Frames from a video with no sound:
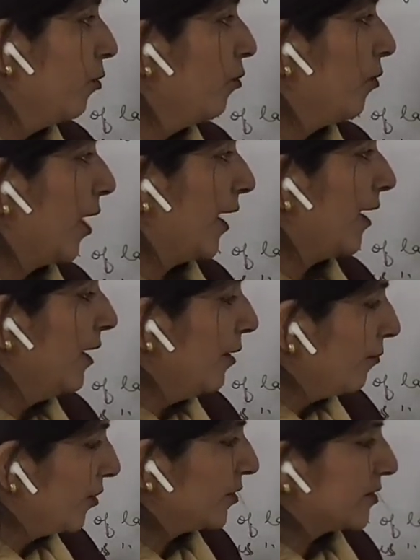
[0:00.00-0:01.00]
Why?
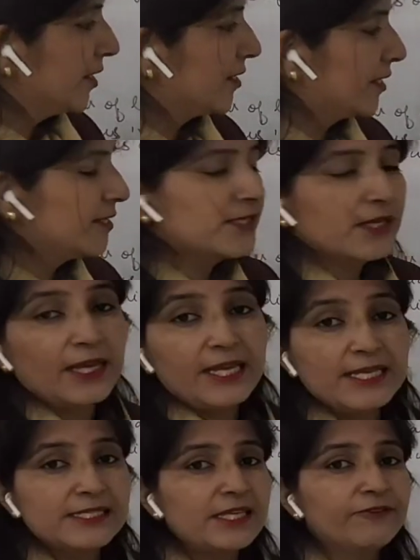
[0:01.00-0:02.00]
Because it is
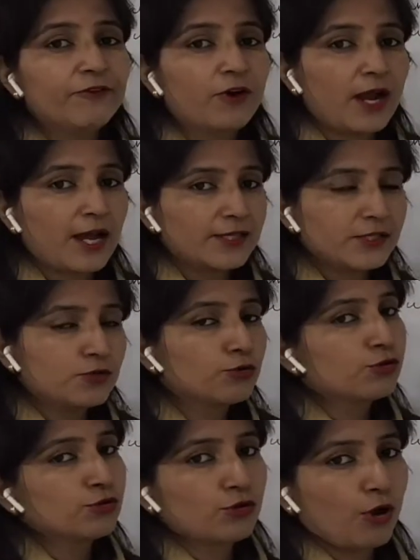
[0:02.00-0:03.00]
easy for us to
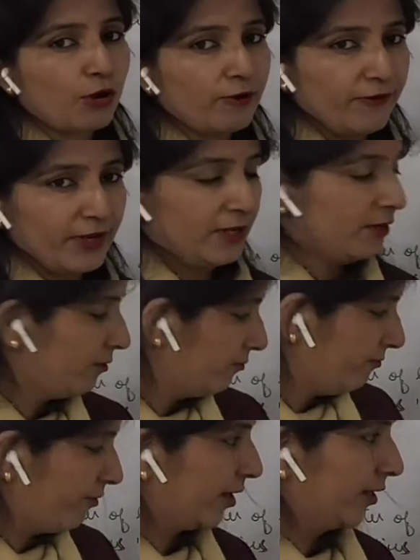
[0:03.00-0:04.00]
solve it
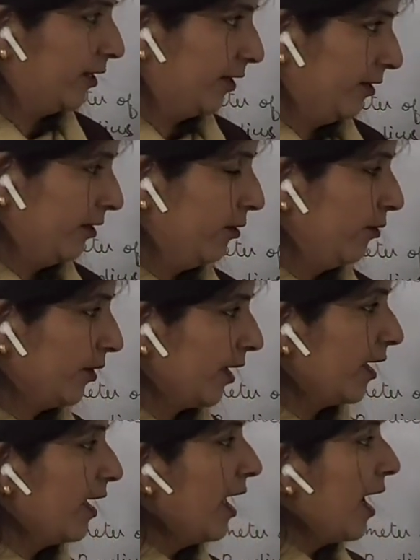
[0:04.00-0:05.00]
further.
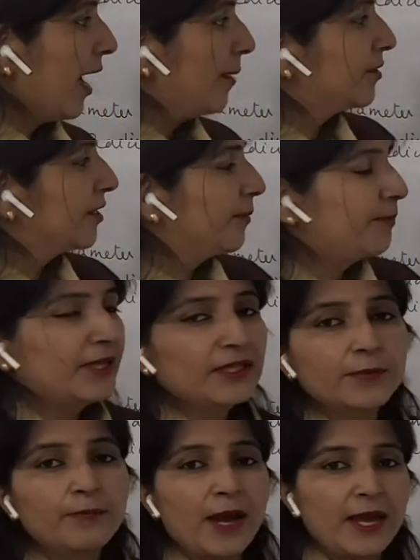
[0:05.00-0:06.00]
Okay, I am keeping
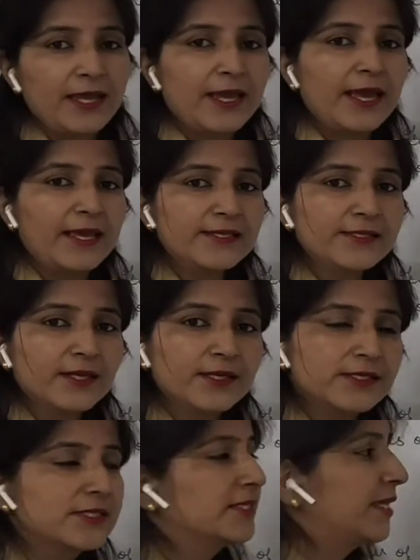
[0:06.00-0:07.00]
the pi as
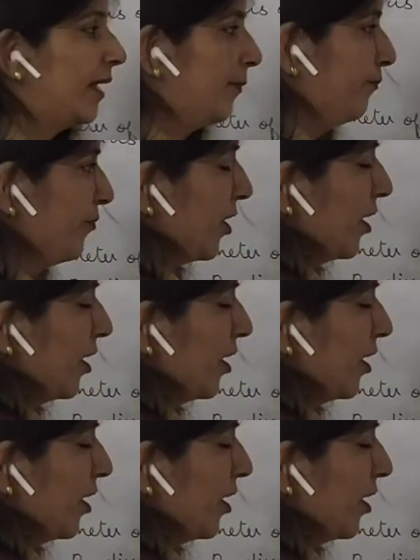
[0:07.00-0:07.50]
same.